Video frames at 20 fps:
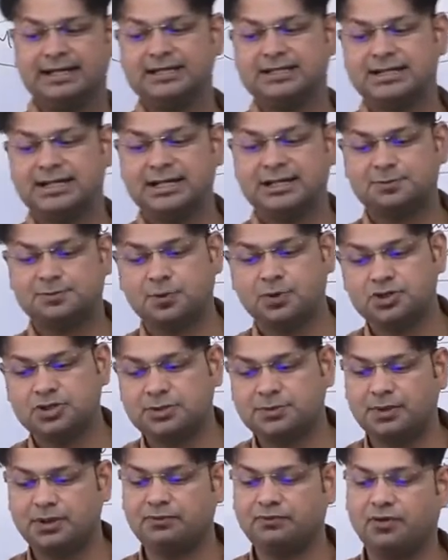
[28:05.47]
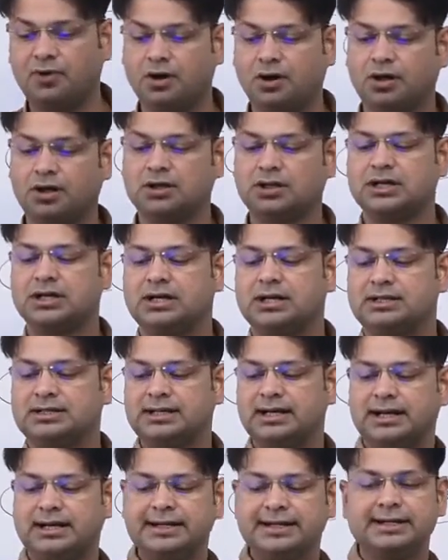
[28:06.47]
is responsible for
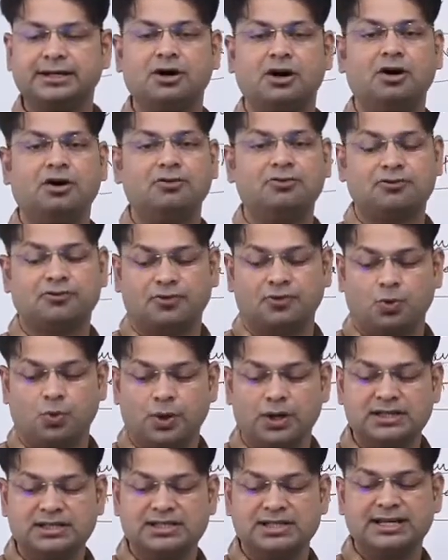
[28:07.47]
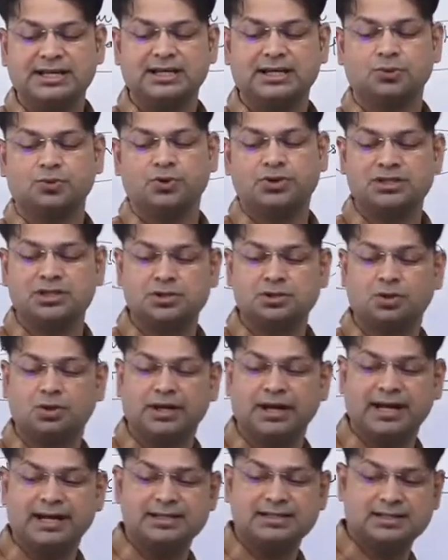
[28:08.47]
turning off one gene which is
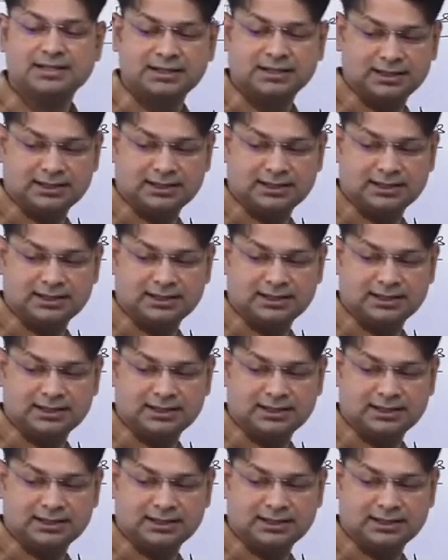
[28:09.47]
known as